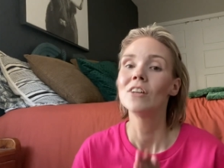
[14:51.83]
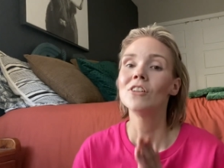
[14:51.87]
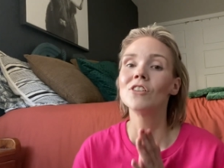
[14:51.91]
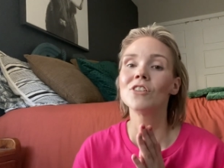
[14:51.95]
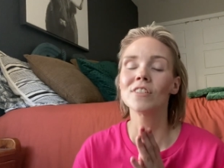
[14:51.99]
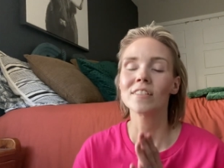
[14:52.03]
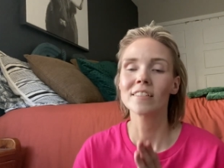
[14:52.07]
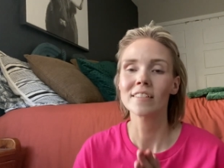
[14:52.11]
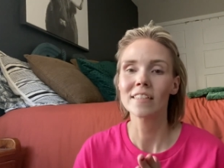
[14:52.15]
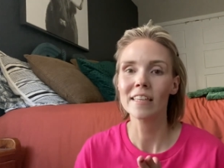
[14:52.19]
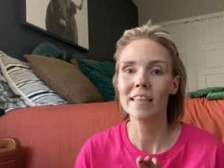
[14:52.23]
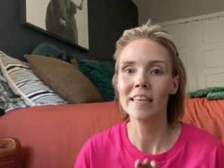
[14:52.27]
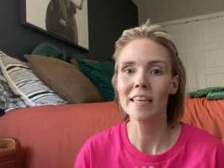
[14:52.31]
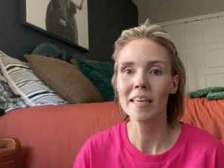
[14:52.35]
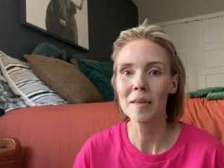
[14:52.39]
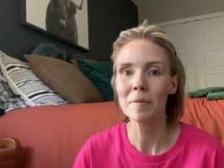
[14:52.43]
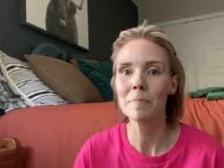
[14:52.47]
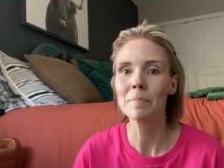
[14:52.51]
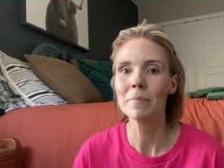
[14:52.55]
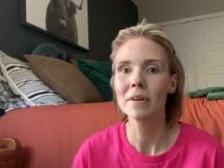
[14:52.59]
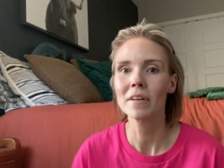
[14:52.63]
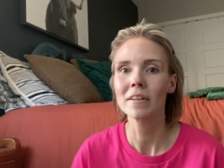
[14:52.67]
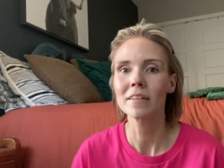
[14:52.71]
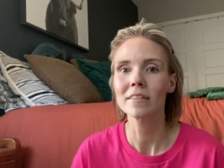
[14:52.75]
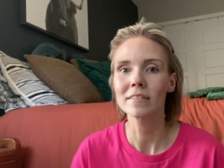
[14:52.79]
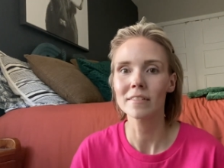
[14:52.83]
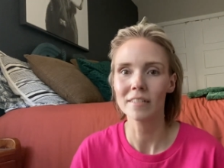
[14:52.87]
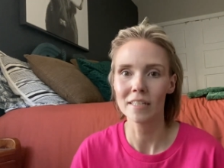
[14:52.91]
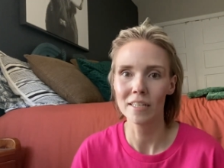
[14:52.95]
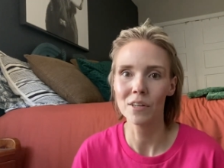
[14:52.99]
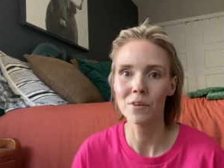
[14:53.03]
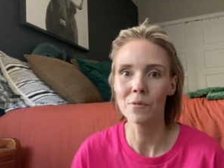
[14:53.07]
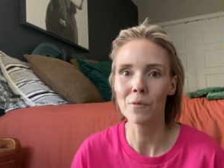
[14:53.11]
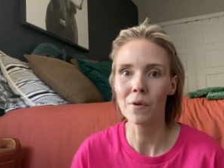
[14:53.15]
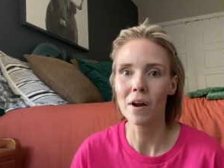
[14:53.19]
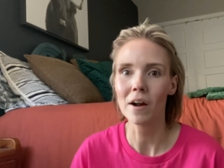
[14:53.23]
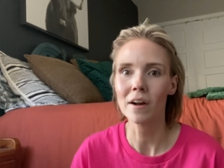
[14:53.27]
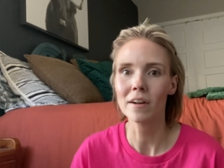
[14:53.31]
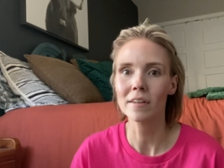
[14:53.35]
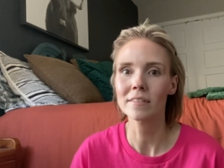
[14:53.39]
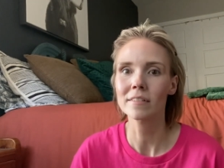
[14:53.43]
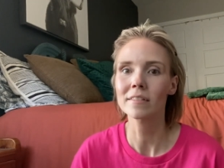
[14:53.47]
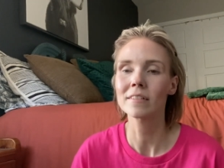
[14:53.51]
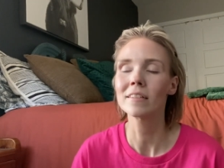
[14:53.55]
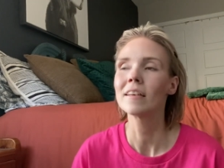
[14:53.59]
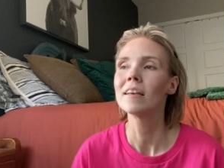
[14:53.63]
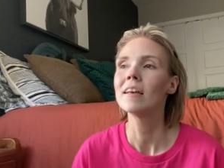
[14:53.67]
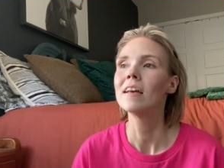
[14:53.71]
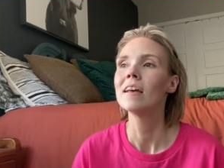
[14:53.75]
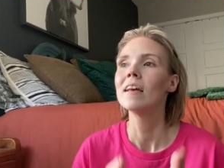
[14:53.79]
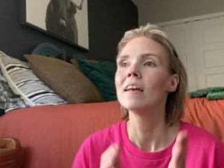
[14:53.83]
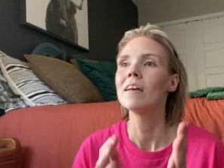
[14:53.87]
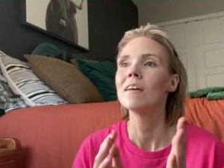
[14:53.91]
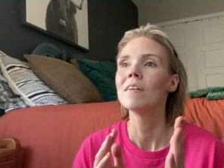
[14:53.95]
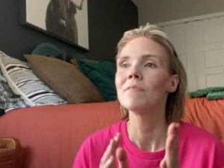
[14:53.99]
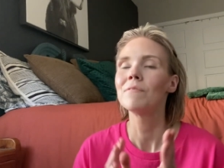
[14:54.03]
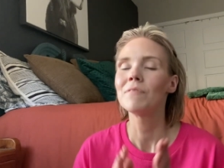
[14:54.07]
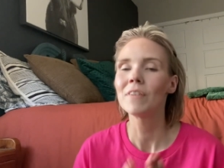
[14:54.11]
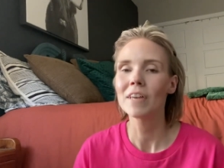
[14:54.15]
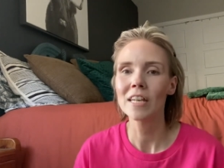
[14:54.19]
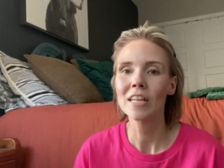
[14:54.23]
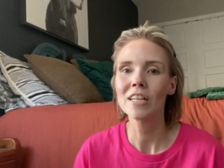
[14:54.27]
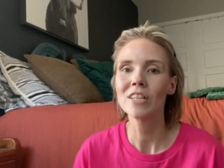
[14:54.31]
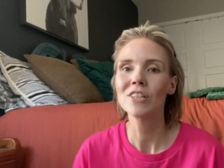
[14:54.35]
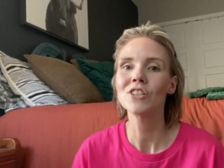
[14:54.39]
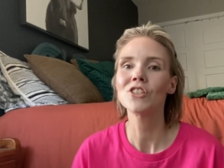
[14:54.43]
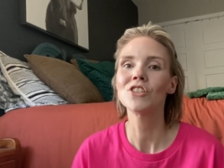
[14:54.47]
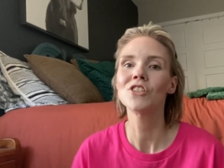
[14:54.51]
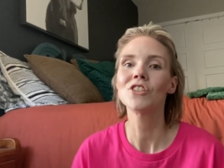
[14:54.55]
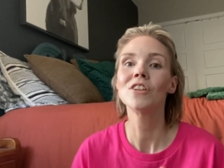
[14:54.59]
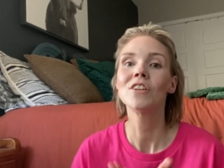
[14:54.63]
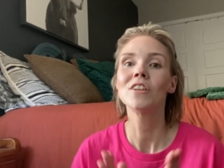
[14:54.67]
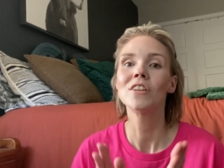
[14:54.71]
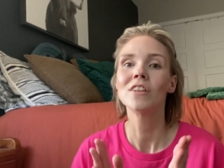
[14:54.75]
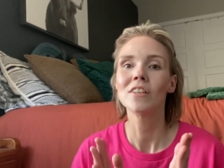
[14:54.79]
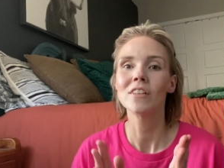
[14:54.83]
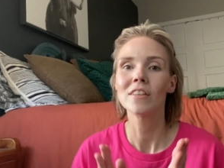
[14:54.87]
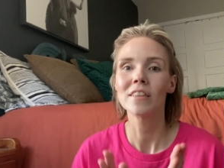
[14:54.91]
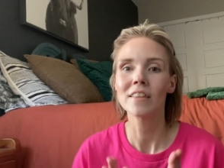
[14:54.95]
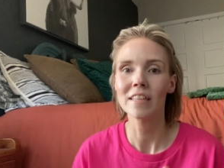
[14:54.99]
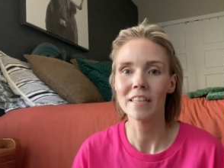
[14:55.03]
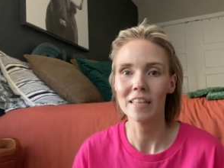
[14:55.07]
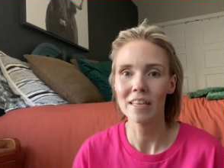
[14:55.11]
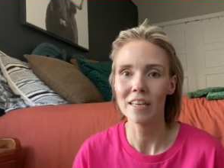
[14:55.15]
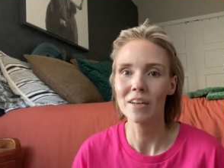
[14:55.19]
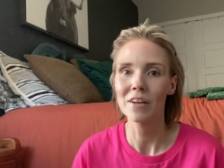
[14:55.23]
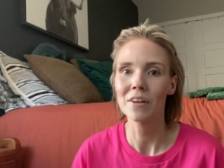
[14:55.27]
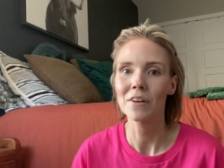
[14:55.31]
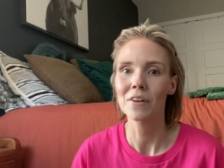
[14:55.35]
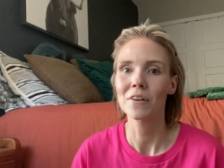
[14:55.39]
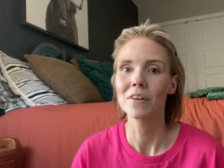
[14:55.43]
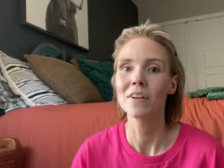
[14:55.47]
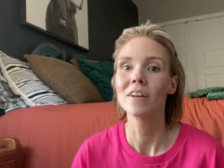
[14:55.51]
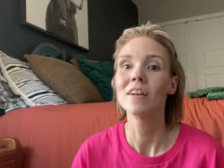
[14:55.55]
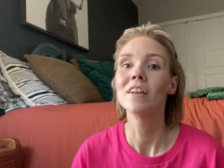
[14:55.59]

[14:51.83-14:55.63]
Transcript: Just keep slinging rocks. Finish the year